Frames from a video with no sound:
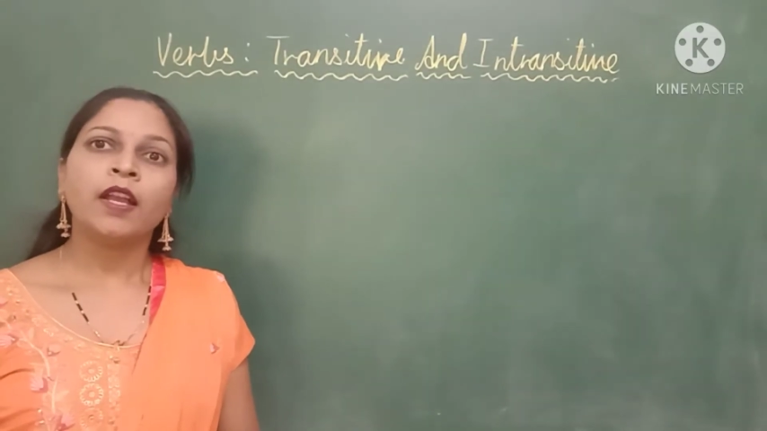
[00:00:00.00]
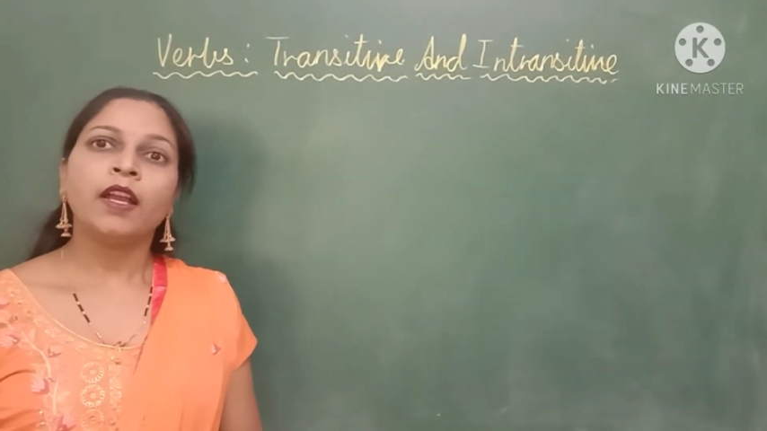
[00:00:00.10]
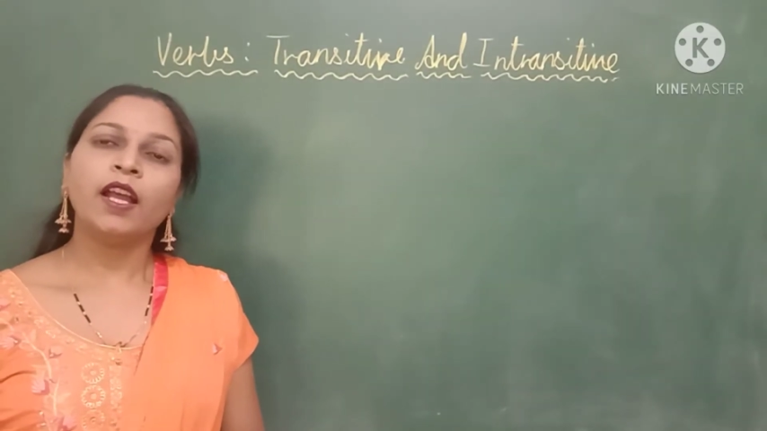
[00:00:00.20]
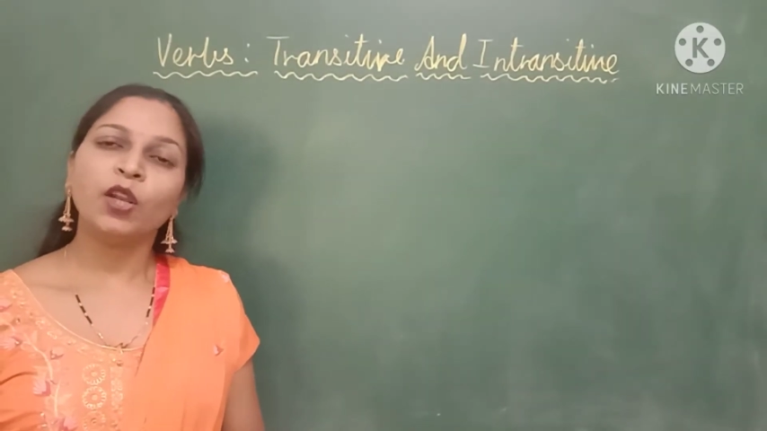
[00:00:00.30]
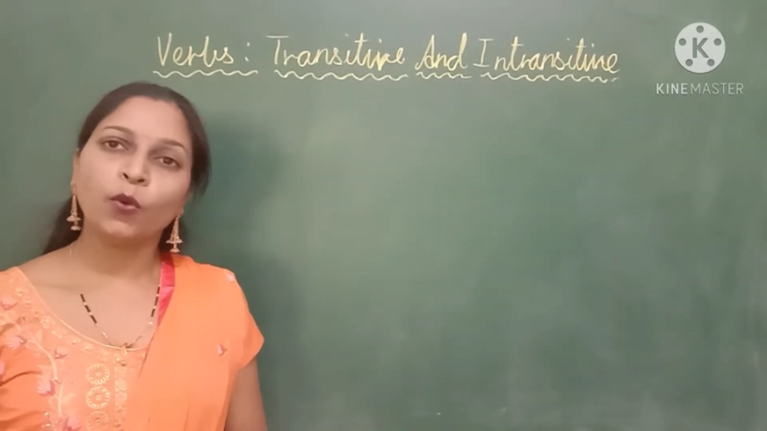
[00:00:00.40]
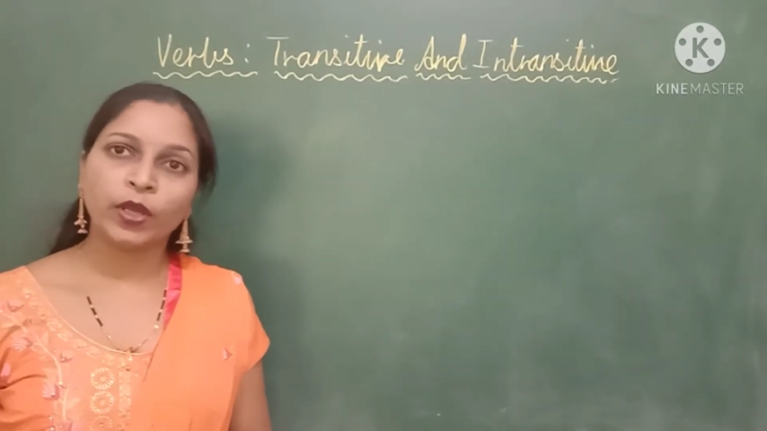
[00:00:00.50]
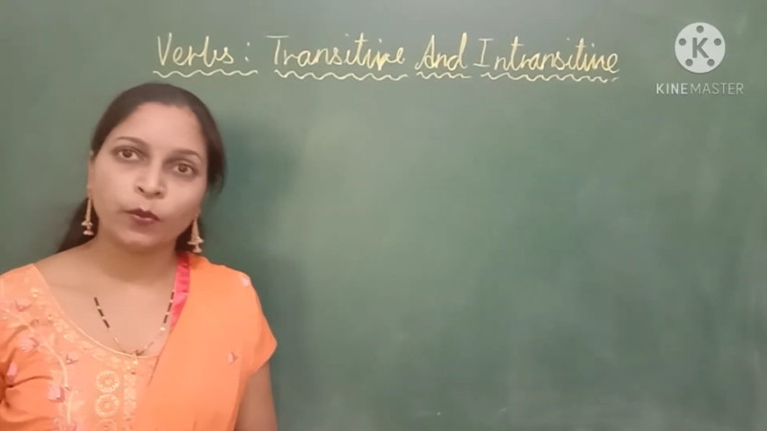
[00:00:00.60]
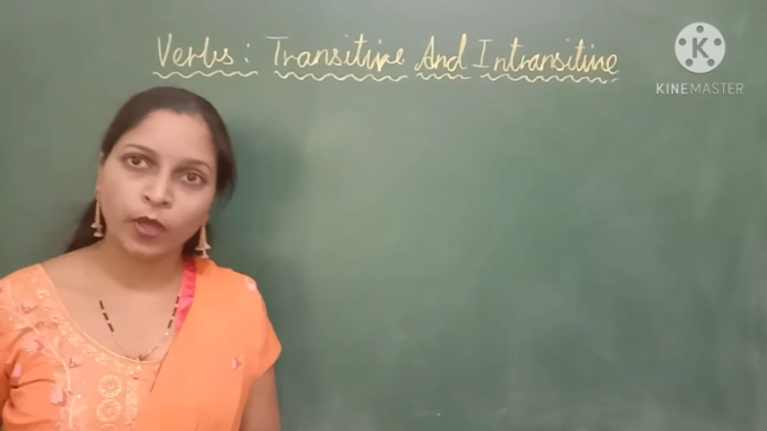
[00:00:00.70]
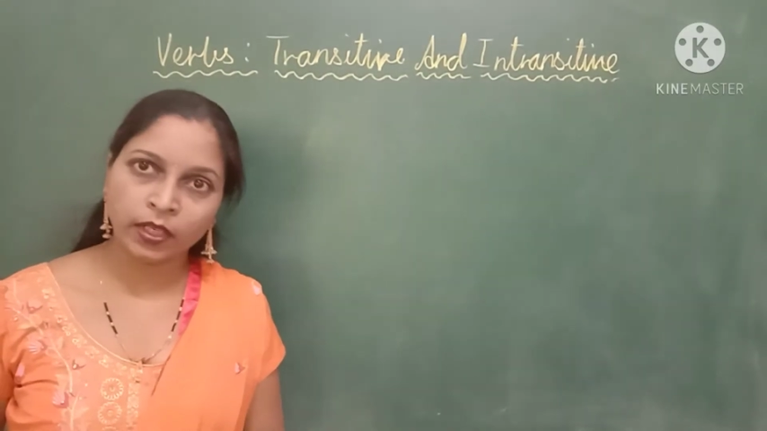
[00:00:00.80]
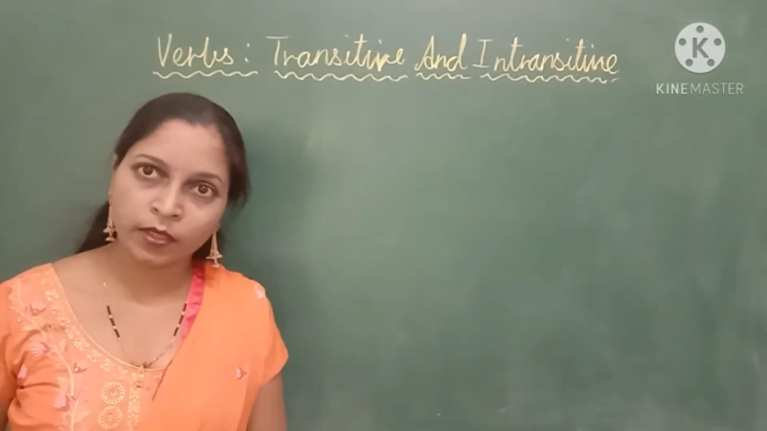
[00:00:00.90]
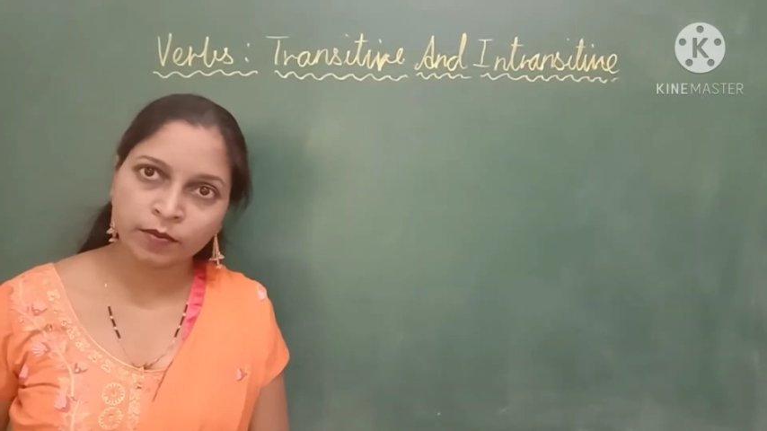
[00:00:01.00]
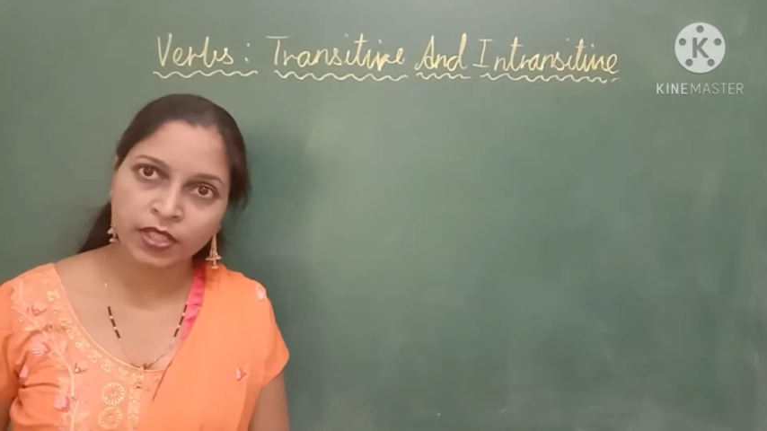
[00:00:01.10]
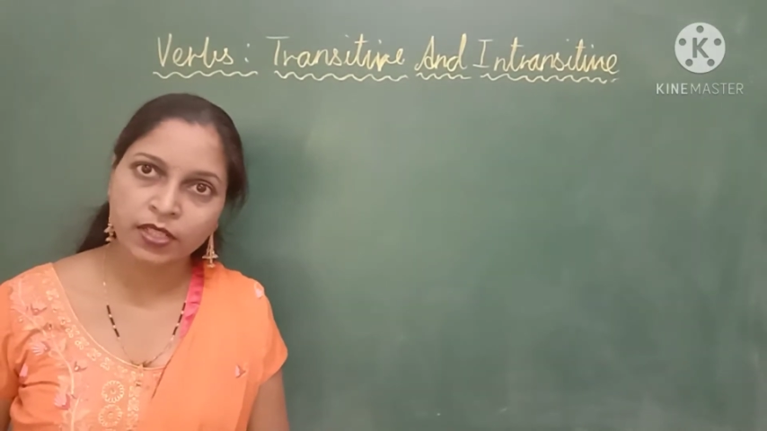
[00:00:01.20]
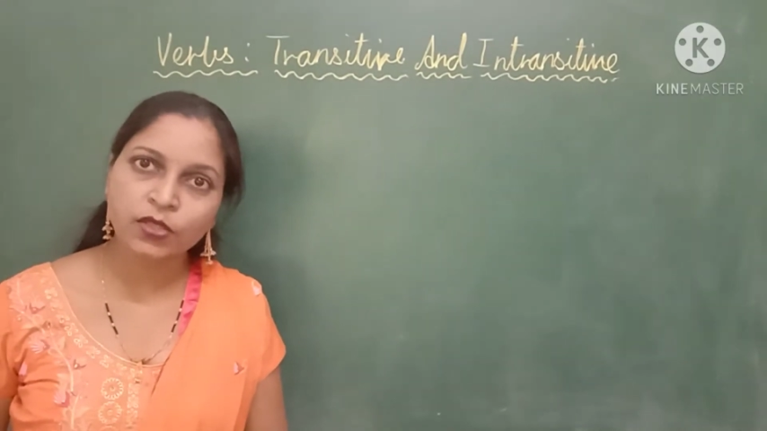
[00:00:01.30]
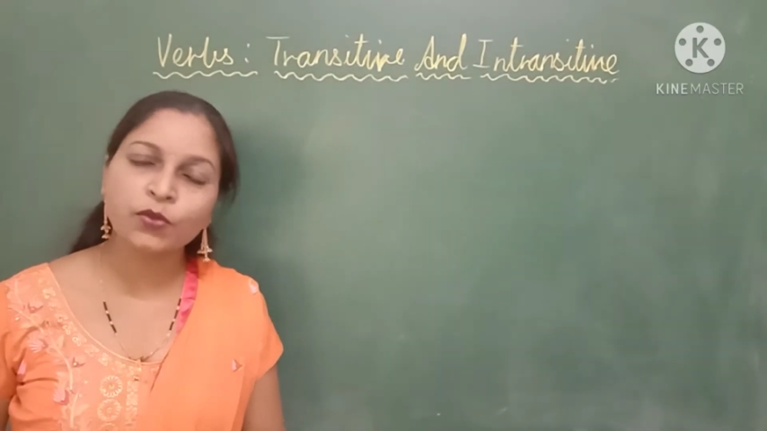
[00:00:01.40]
Hello and welcome
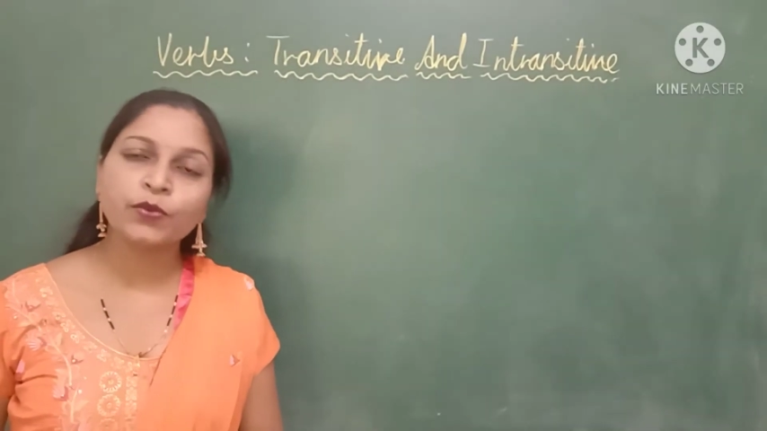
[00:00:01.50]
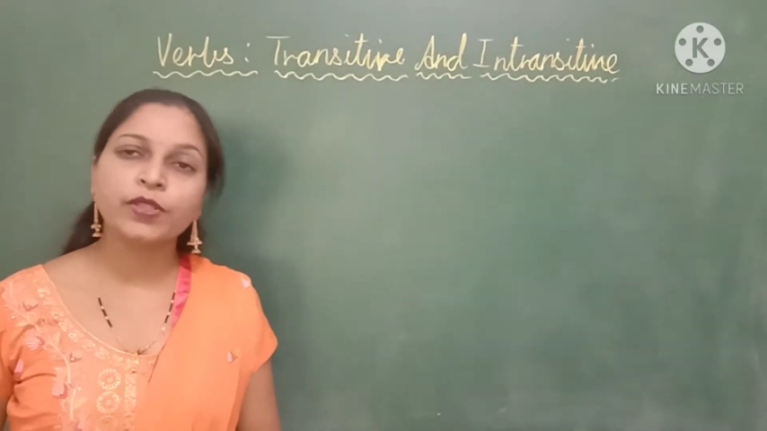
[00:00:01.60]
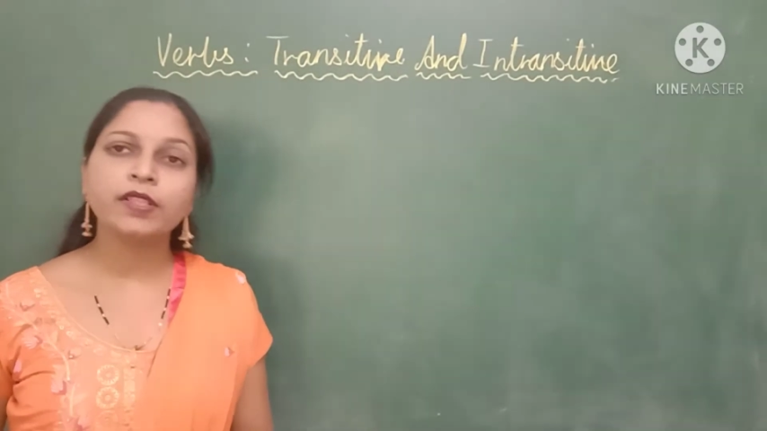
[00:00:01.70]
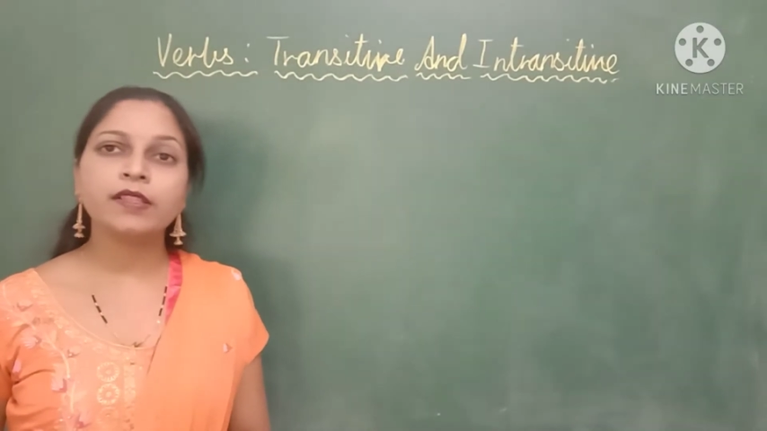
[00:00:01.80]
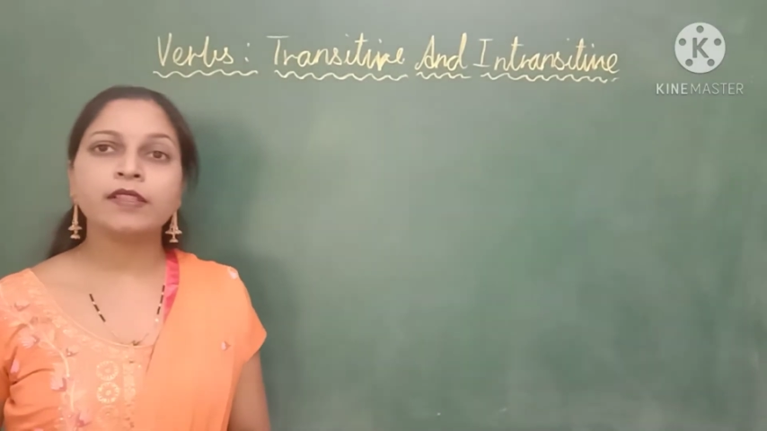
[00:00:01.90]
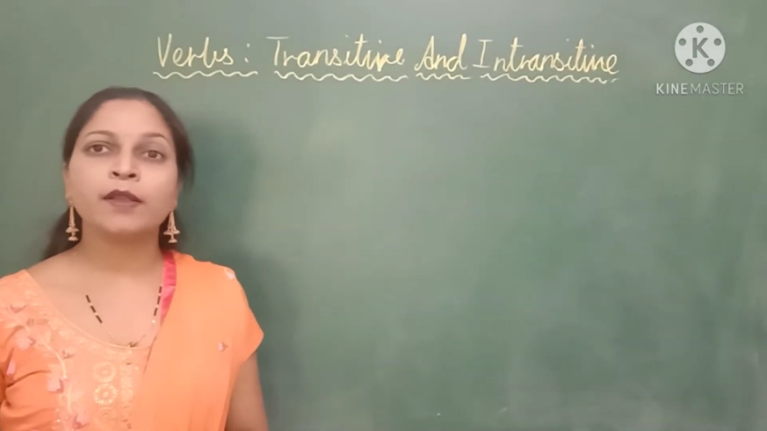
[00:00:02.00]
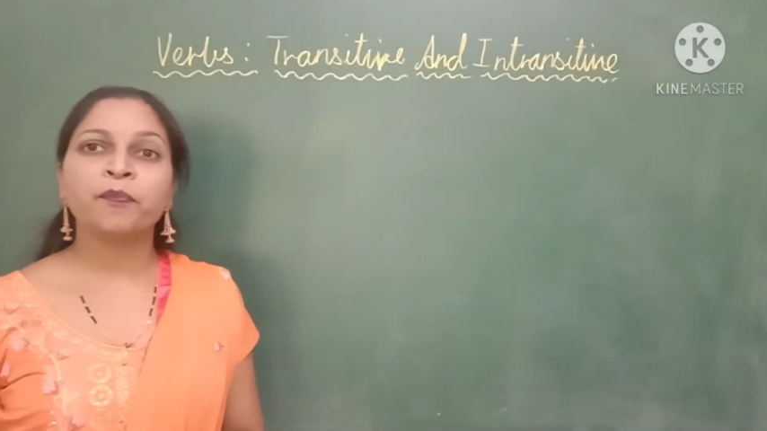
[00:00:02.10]
dear students.